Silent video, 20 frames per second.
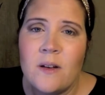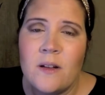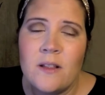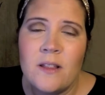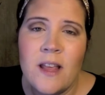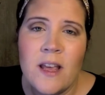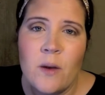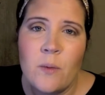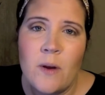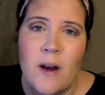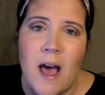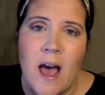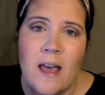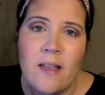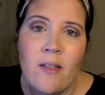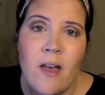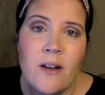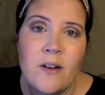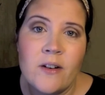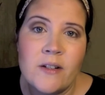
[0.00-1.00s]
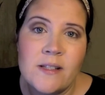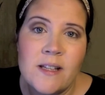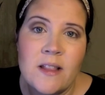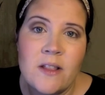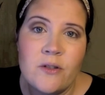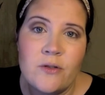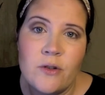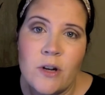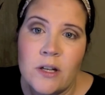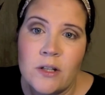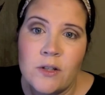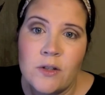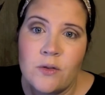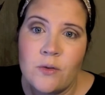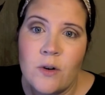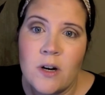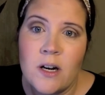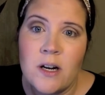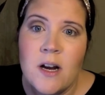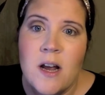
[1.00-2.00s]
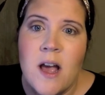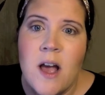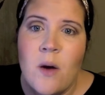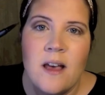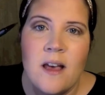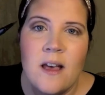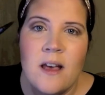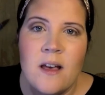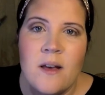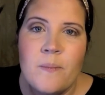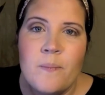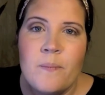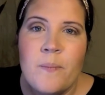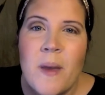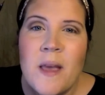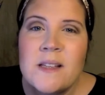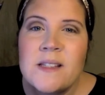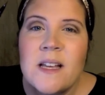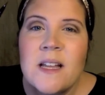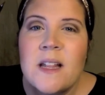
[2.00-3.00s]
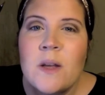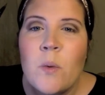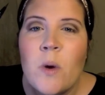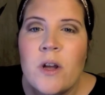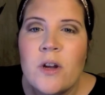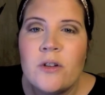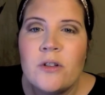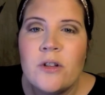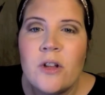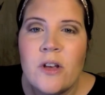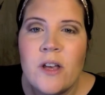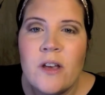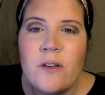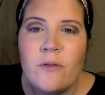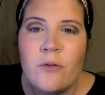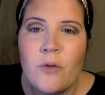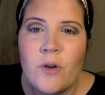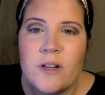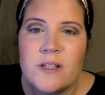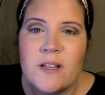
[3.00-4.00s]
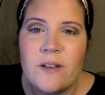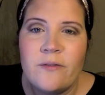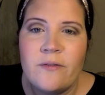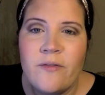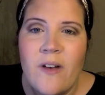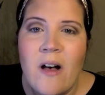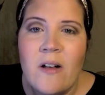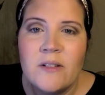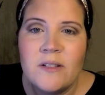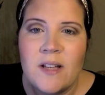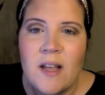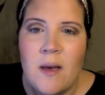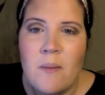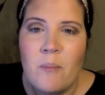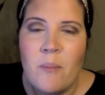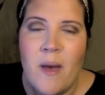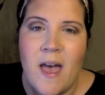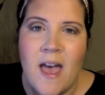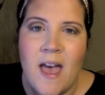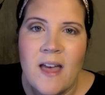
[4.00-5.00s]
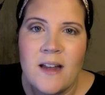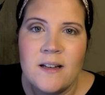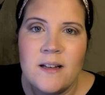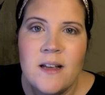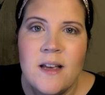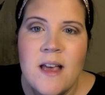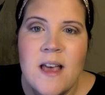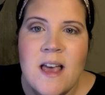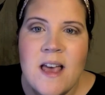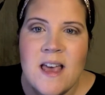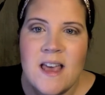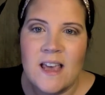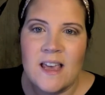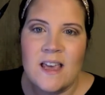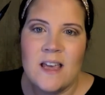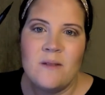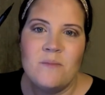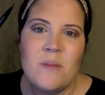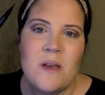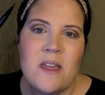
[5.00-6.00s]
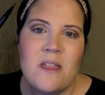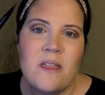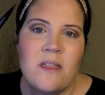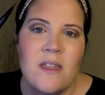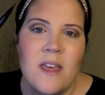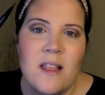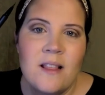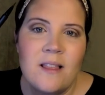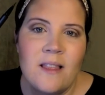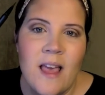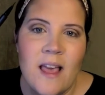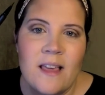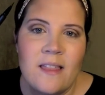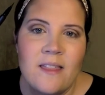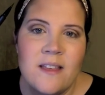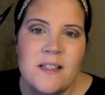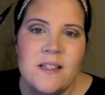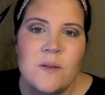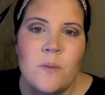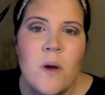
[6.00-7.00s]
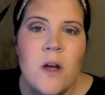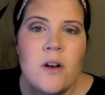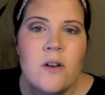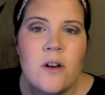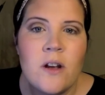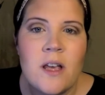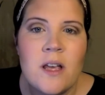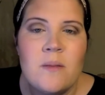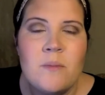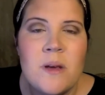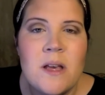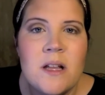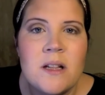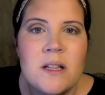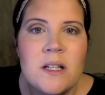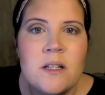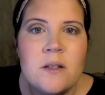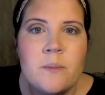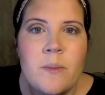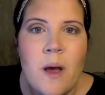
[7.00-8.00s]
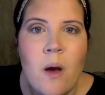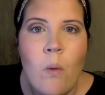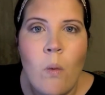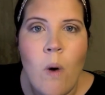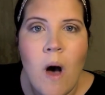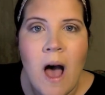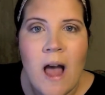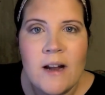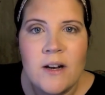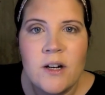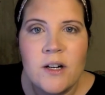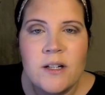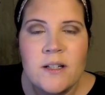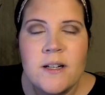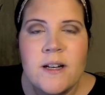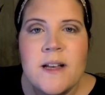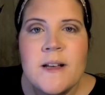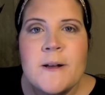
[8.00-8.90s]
liquid eyeliners at the drugstore. Basically what you're looking for is a felt tip pen. It can be thin like this one, or it can be a little bit wider.